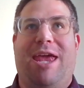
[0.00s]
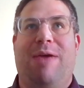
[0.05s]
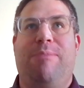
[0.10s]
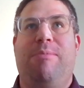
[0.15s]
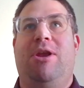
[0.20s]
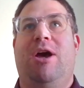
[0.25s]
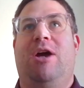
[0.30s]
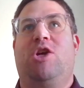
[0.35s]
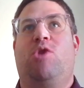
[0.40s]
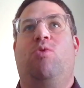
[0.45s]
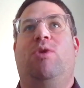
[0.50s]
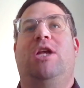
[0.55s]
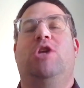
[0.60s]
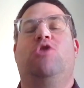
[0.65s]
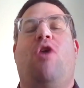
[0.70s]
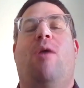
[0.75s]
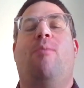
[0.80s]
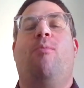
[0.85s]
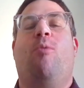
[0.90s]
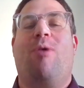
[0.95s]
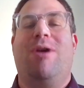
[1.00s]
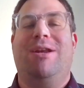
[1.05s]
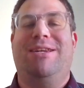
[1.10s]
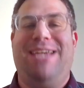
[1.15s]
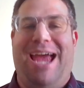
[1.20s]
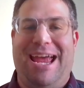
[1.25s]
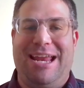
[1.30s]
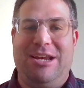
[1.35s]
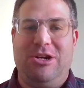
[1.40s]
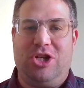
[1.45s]
can be done to really draw more
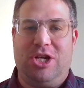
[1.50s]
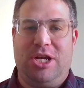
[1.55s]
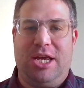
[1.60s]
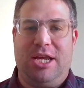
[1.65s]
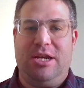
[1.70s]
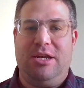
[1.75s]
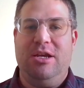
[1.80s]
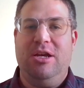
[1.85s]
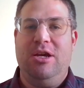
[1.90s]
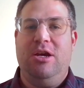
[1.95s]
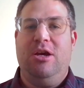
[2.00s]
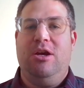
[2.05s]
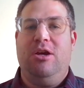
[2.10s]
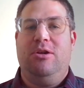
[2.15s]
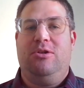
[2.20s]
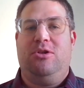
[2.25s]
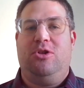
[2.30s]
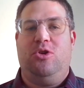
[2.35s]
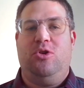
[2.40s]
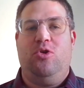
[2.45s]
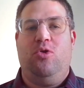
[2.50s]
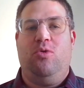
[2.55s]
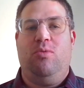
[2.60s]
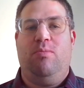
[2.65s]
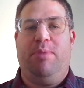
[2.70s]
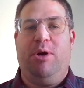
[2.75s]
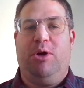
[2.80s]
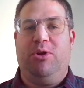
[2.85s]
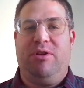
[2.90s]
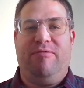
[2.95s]
attention to
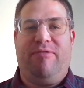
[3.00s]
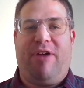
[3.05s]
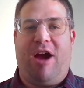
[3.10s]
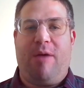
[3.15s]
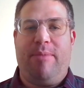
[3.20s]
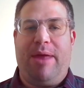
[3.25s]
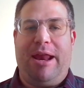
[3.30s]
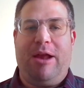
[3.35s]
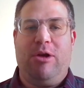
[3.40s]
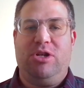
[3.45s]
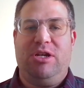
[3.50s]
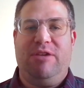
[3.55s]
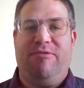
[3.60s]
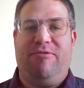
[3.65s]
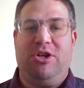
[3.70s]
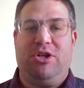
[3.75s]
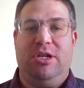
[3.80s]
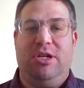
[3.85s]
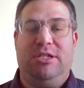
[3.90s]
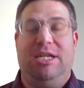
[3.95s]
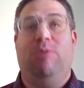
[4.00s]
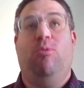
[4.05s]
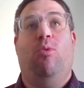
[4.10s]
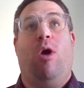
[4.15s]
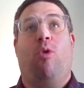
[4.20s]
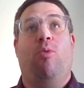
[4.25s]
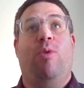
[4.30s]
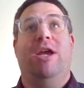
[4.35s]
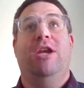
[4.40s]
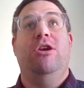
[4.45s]
built environment energy efficiency,
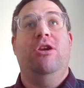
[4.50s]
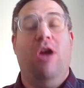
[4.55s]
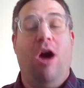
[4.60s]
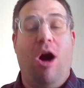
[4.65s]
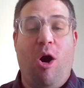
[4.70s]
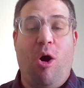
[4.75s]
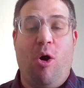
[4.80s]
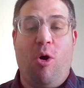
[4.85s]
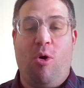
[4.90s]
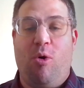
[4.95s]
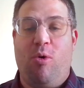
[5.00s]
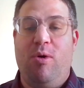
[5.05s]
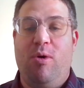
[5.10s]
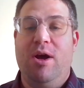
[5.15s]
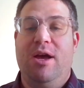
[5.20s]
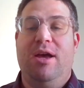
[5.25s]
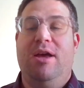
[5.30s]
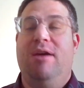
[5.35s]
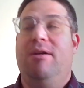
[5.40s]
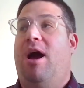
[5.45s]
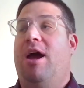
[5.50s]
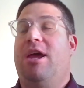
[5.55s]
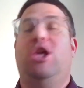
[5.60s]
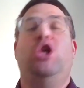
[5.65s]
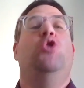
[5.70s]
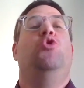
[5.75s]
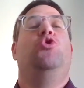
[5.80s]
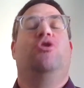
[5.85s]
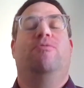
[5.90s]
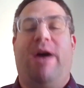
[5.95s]
where we know a
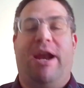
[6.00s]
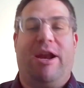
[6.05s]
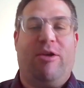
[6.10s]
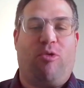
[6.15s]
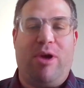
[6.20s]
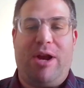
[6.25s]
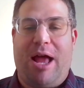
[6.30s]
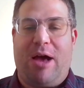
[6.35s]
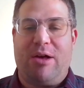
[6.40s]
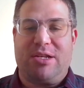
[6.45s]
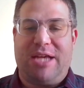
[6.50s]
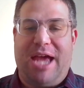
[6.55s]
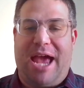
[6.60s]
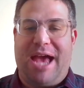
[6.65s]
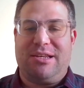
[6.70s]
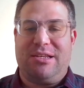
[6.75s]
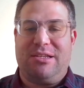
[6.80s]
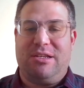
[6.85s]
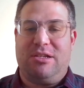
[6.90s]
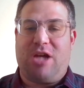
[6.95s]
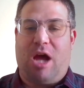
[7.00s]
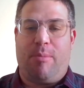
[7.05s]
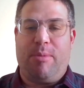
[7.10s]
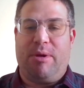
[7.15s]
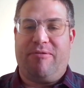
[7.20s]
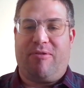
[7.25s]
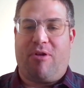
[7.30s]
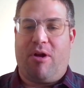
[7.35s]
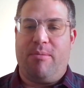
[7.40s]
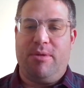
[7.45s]
huge amount of greenhouse gases is
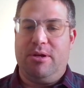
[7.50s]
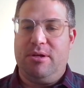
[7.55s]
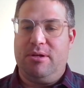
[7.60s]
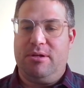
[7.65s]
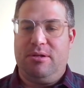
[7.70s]
coming from?